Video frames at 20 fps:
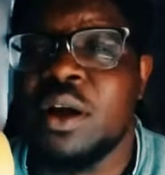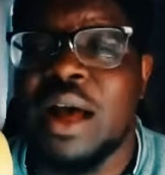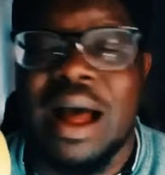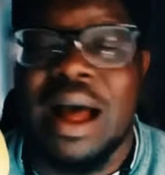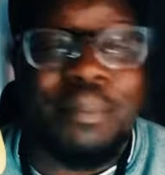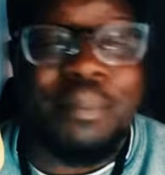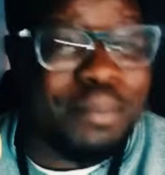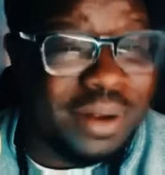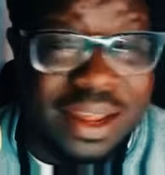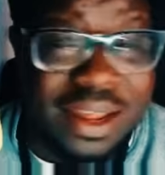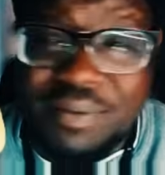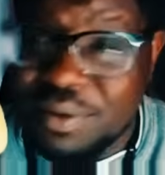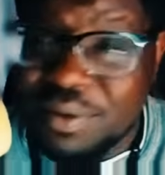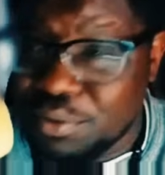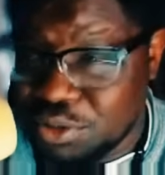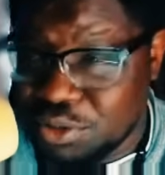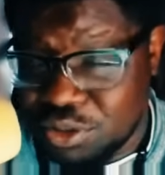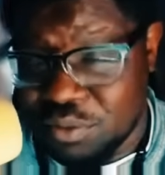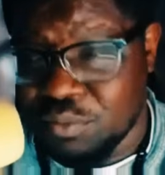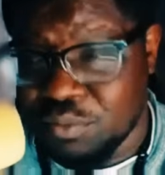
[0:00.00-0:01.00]
I believe it
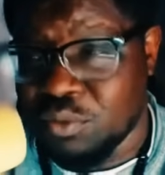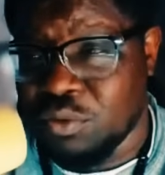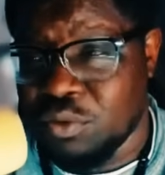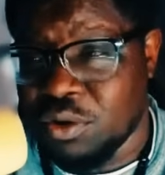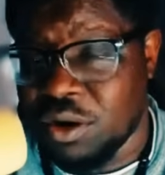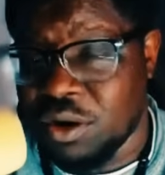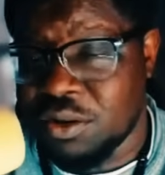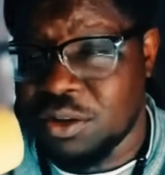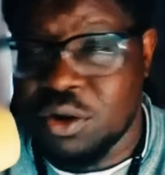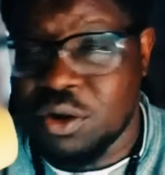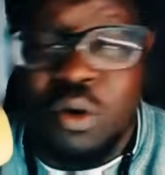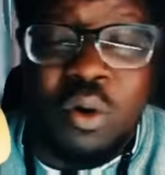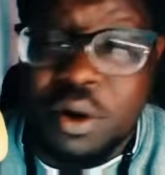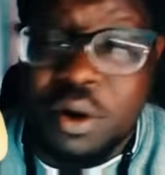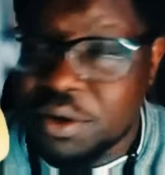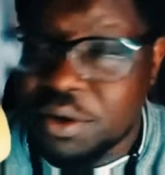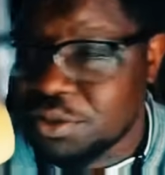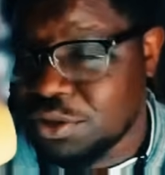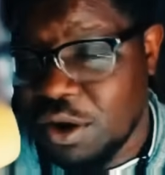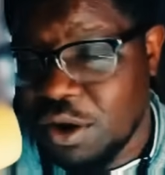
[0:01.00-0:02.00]
was the morgue, the
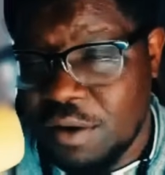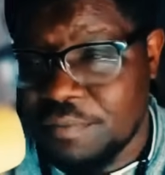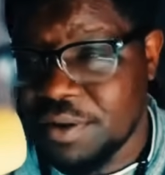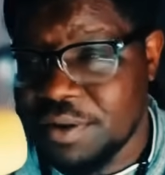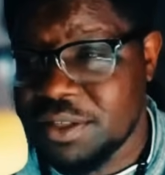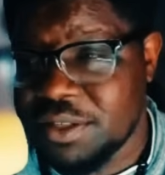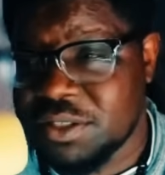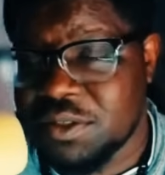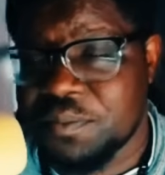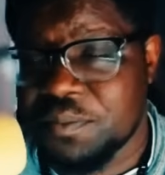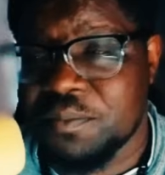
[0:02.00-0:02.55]
coroner's office,